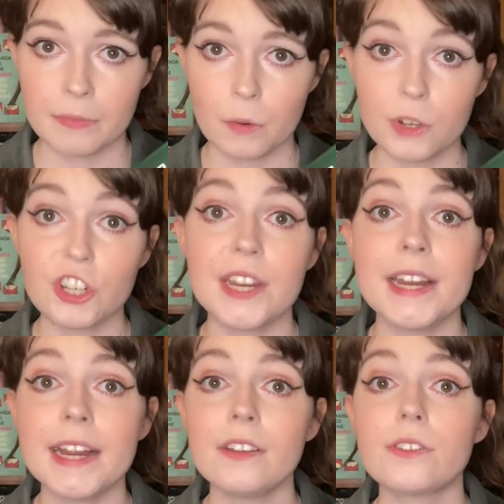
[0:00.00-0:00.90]
which he
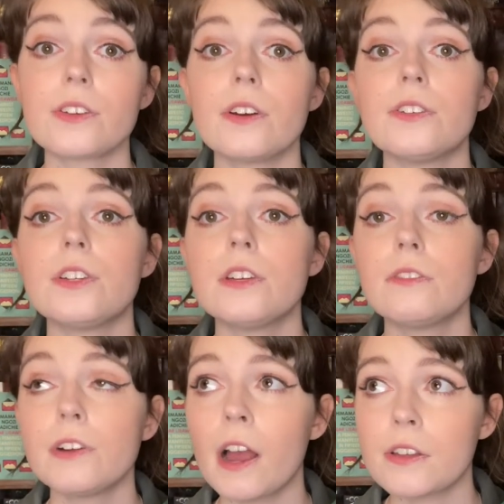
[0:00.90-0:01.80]
needs to go to
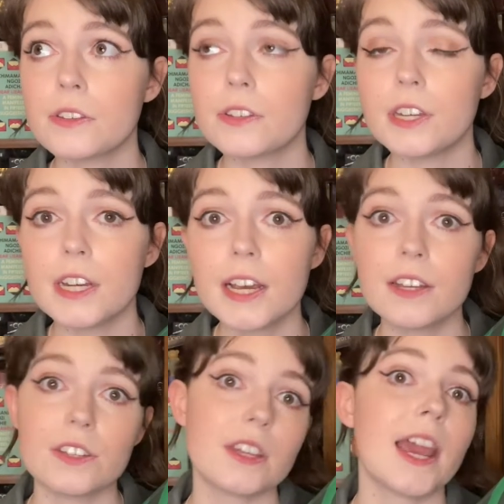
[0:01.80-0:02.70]
university
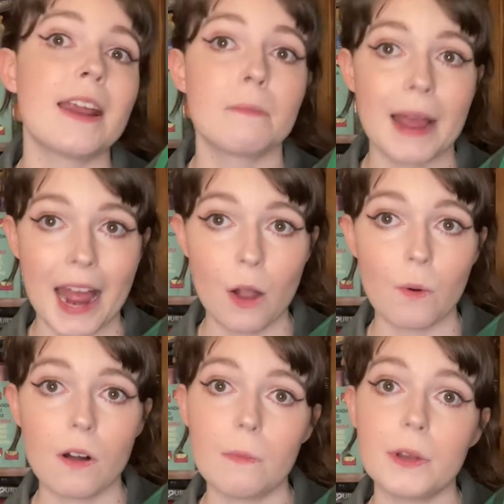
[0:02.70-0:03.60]
and to gain
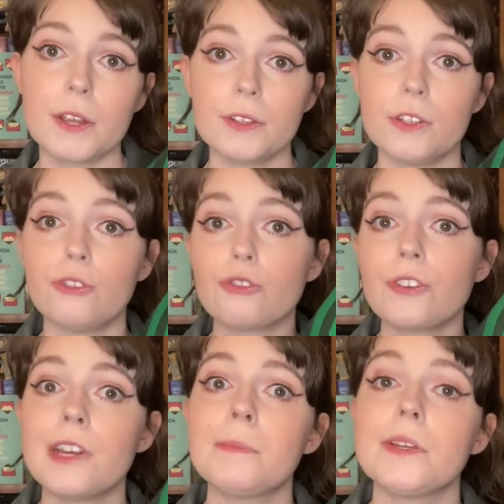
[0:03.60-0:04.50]
power, because his
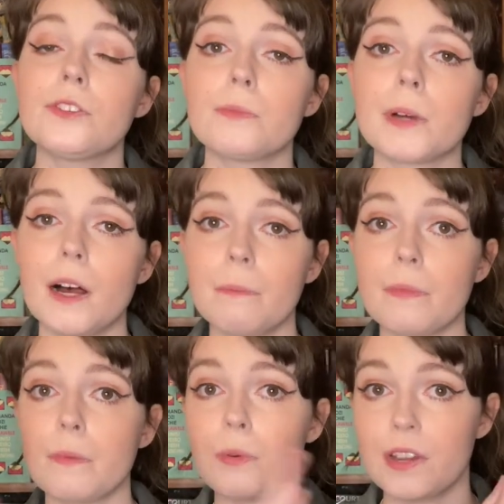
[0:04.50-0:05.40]
dream is to
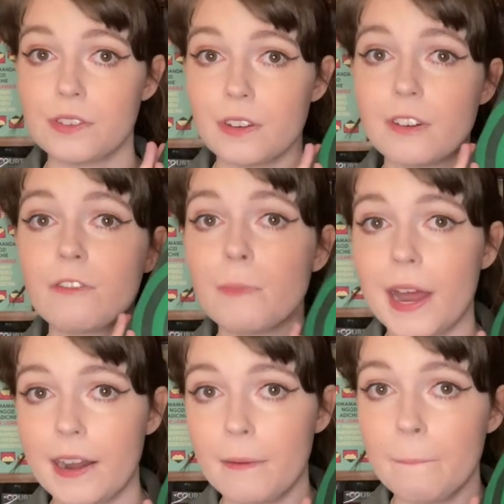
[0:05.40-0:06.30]
become the president of
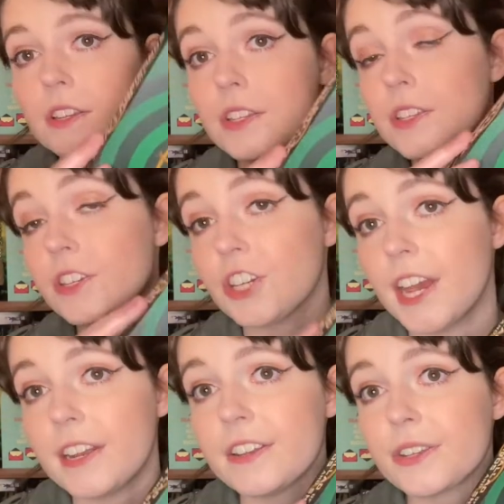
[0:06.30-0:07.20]
Panem.
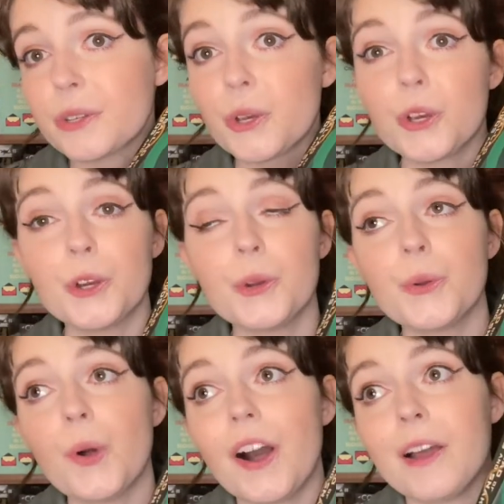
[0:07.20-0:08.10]
Sejanus,
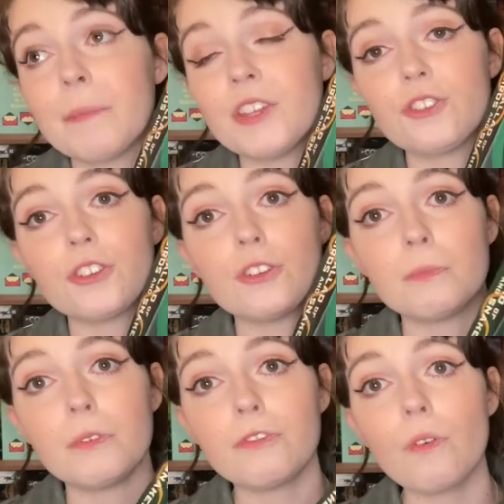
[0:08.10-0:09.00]
who I
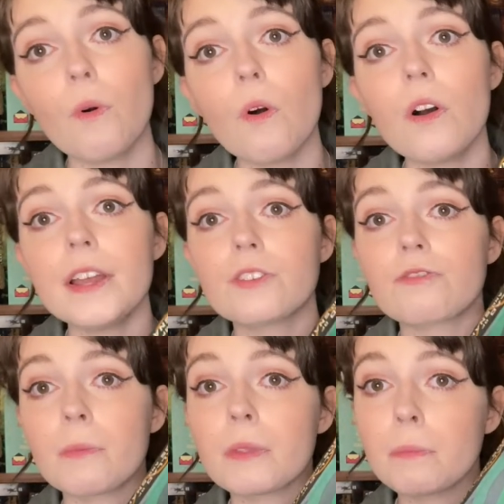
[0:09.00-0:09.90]
mentioned before, is
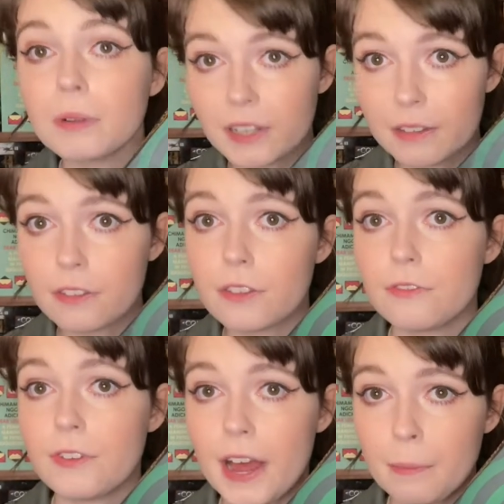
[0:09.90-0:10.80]
from the Plinth
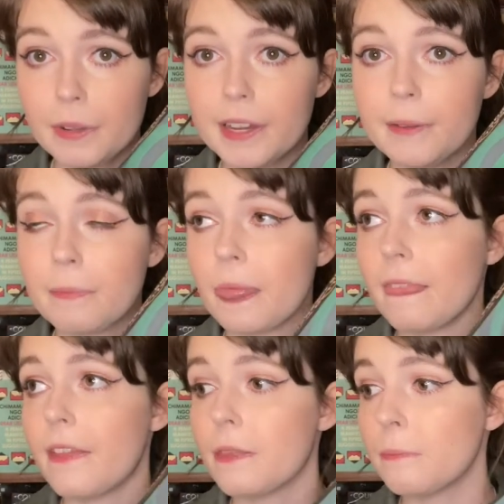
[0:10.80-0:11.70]
family.
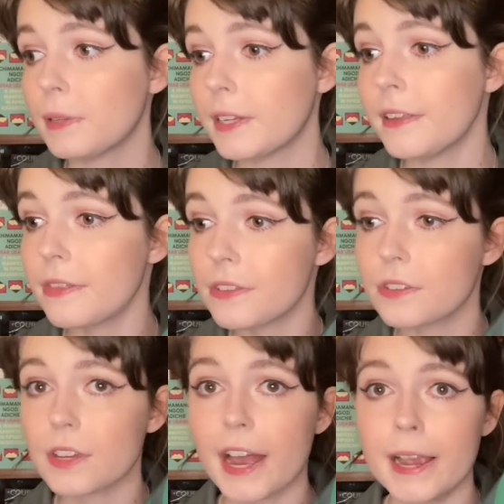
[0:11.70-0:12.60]
And the
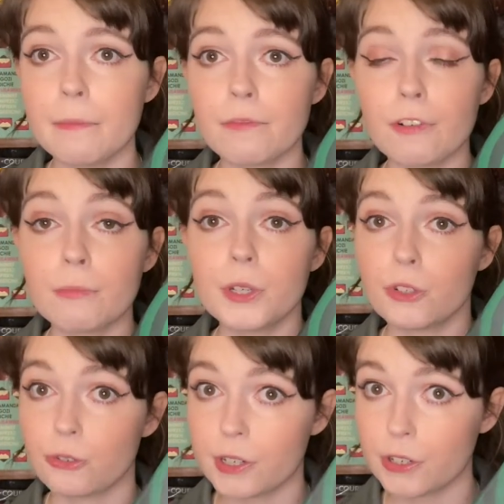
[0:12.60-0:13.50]
Plinths came from
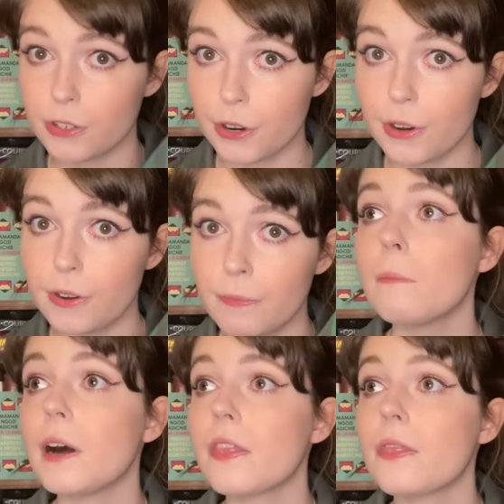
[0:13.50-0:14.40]
District 2,
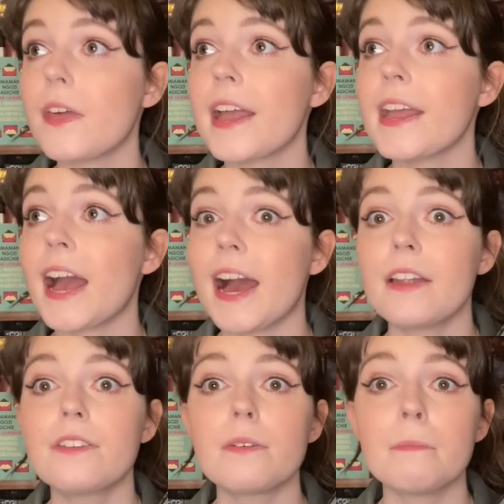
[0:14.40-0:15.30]
but they
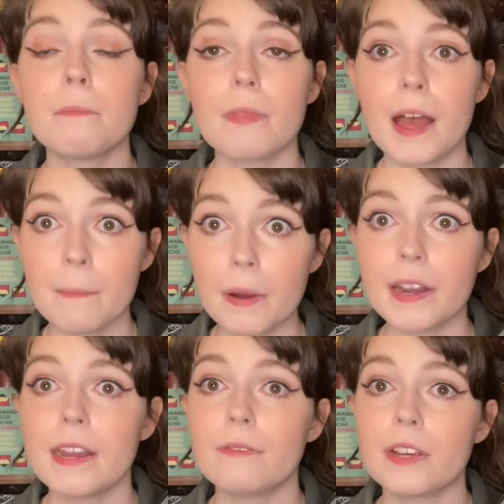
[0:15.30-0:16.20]
had their
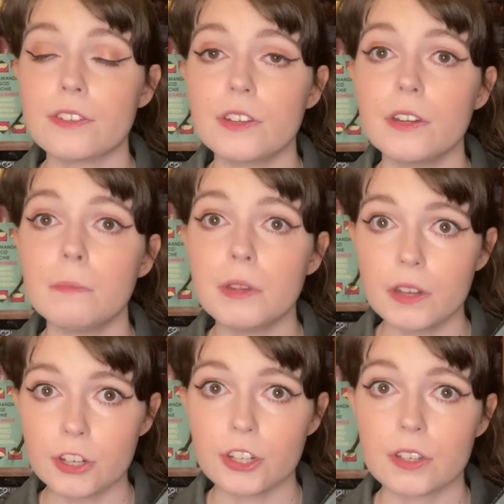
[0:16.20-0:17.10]
money invested in
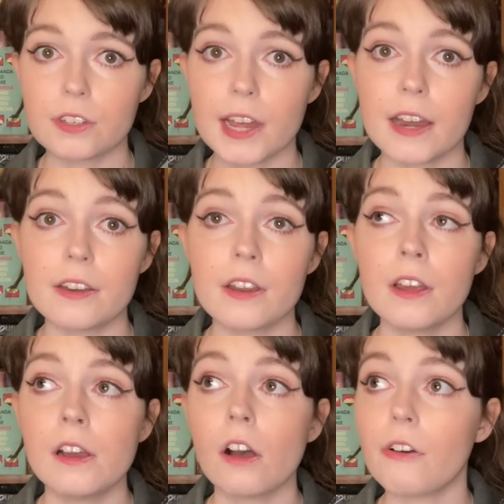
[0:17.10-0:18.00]
munitions, and
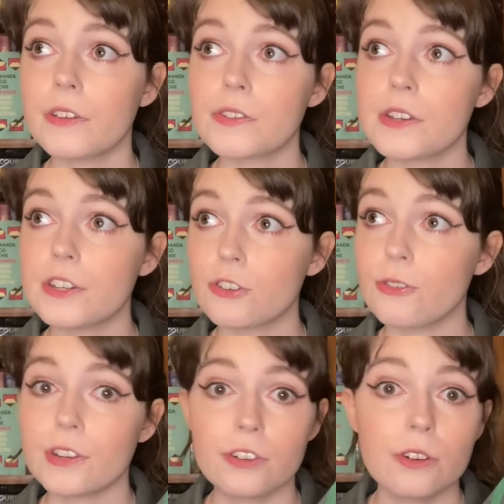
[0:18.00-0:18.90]
obviously
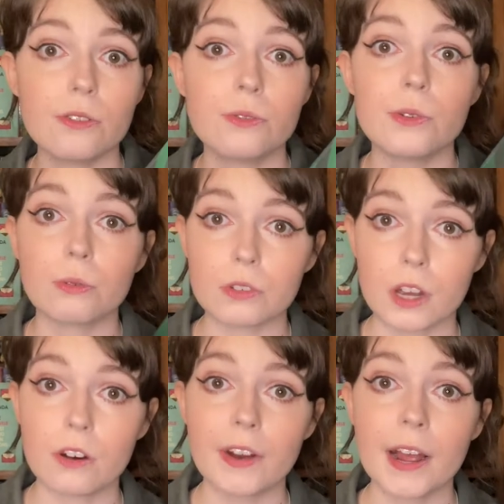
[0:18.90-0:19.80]
District 2 still
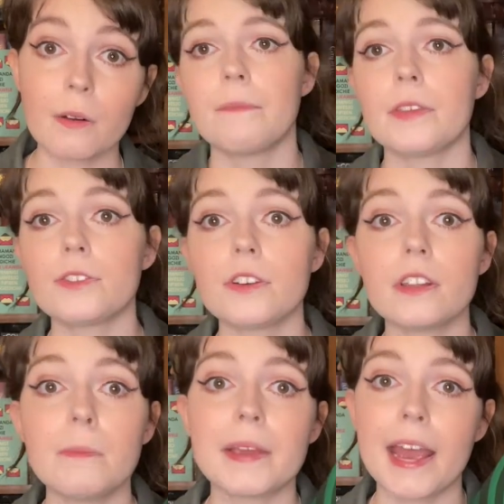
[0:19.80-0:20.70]
stuck around, and so
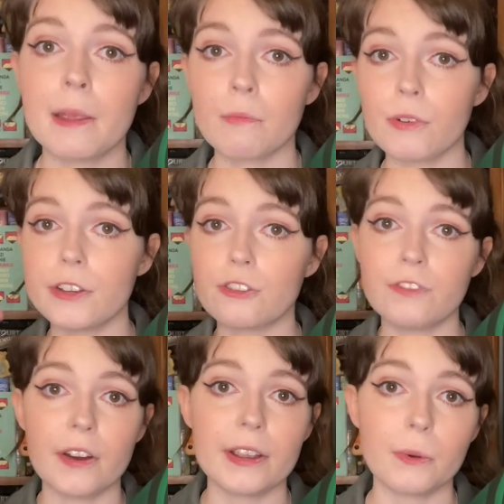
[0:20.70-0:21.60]
they became rich
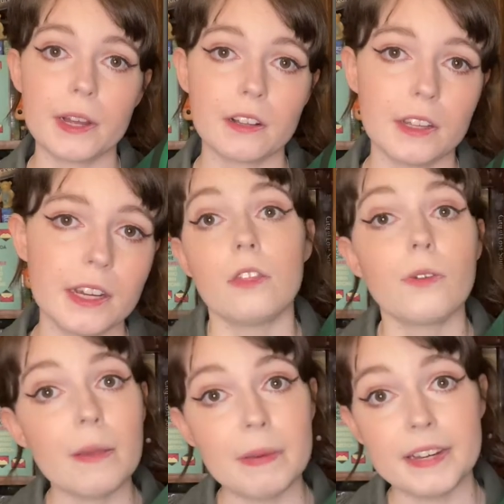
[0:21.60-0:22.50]
very quickly. The
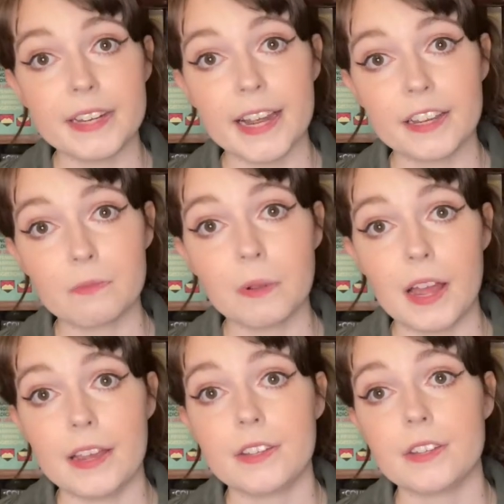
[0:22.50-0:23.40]
reaping takes
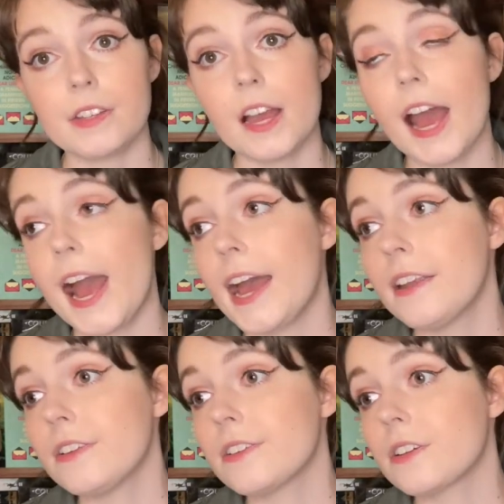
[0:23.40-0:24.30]
place, and